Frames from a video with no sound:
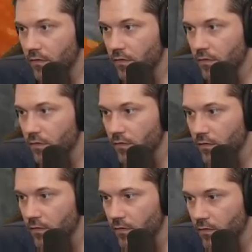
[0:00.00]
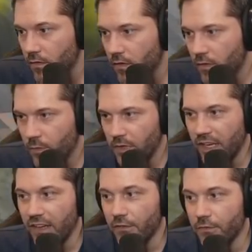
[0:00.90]
Hmm. We
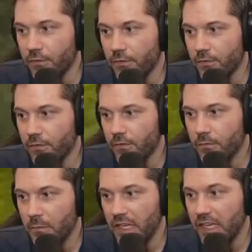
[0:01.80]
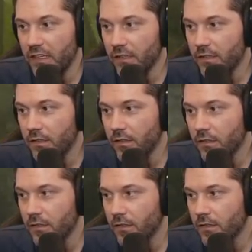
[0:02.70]
have many. Many
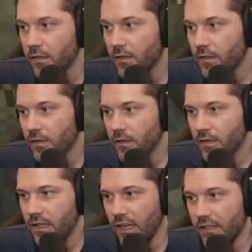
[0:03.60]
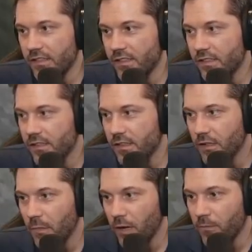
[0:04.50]
charged creeper chunks. Got yes. it. Cool. The
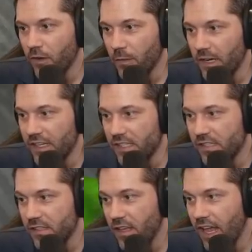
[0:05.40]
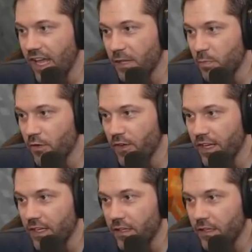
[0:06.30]
mob farm has hath
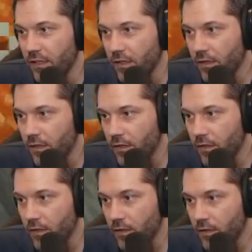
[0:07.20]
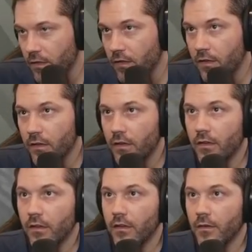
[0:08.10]
provided. What we
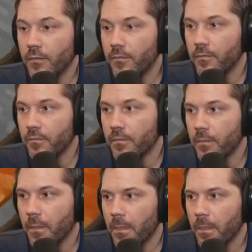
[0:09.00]
don't have are a